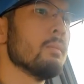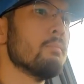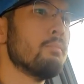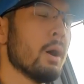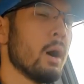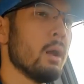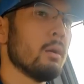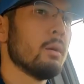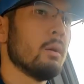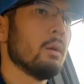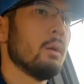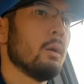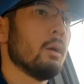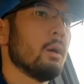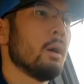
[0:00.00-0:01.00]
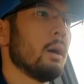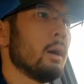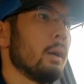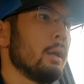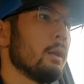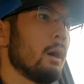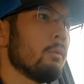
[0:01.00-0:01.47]
But
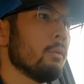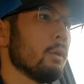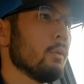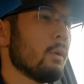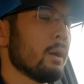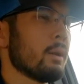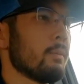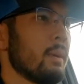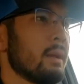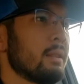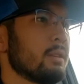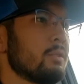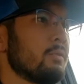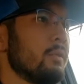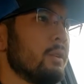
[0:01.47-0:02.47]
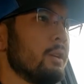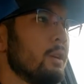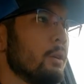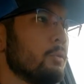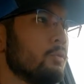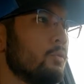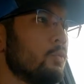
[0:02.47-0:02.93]
you know, I really wanted to make this
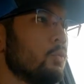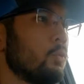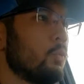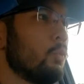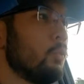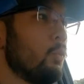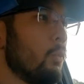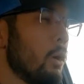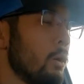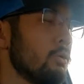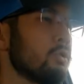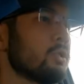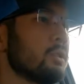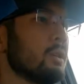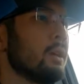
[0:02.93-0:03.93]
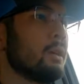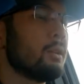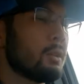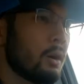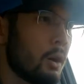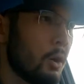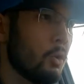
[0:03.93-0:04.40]
video mostly
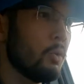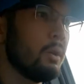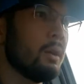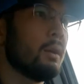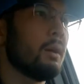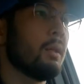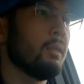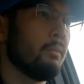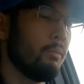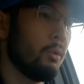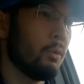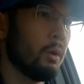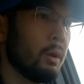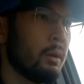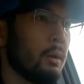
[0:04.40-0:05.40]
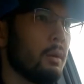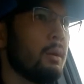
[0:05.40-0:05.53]
to hone in on the point.